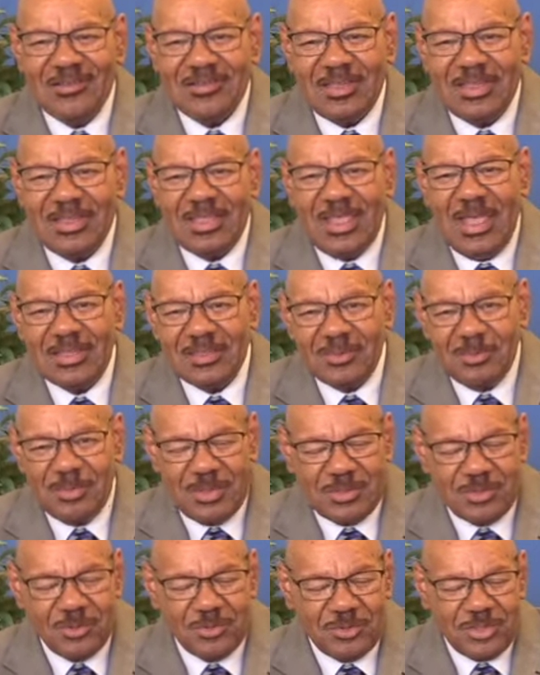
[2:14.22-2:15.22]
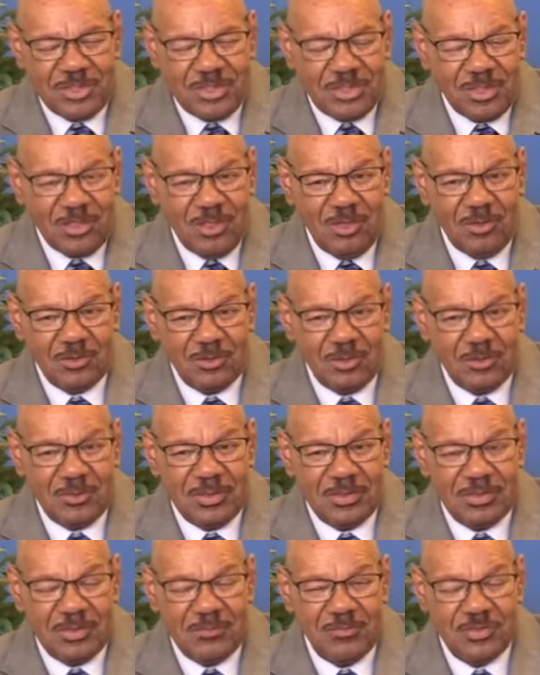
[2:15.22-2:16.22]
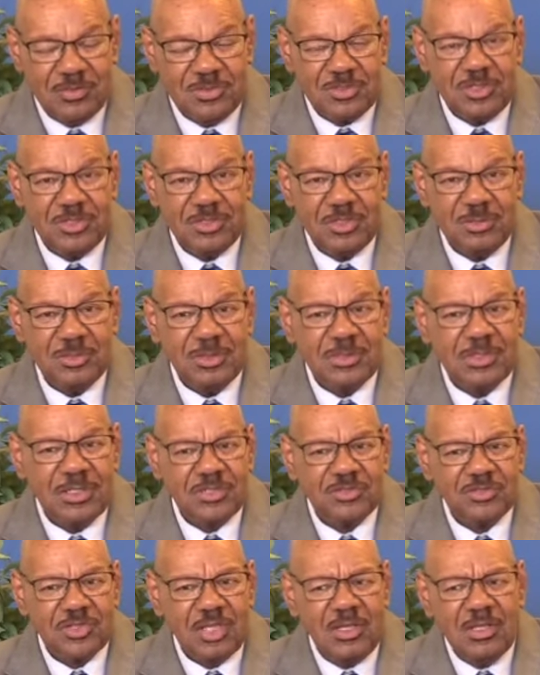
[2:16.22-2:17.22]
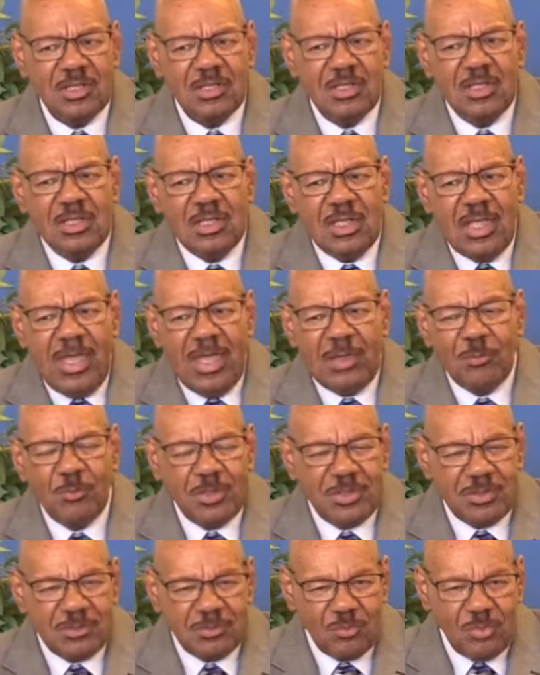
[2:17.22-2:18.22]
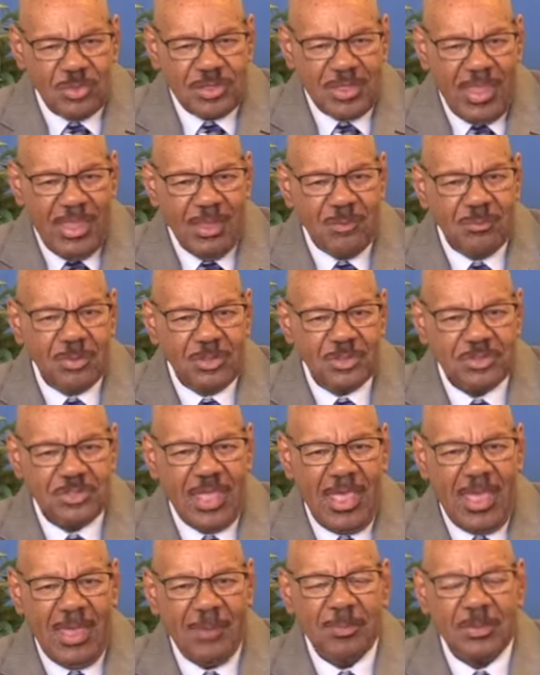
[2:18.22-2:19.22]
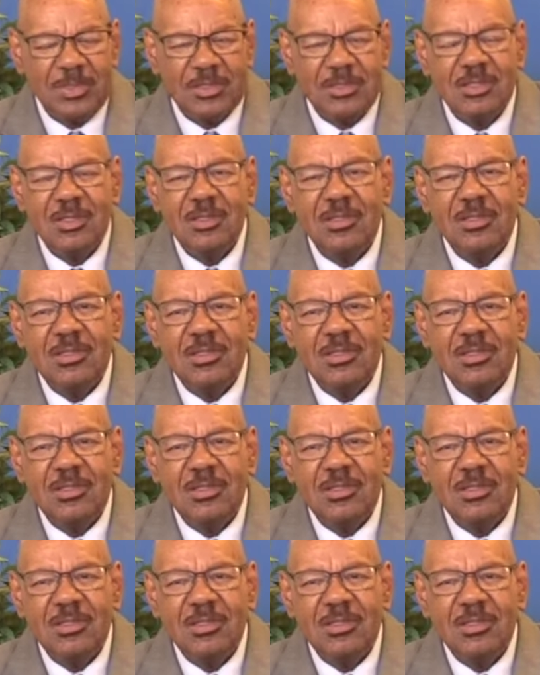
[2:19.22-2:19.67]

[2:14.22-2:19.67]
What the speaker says: He got to be a lieutenant colonel in the Virginia militia. And when the ambush happened,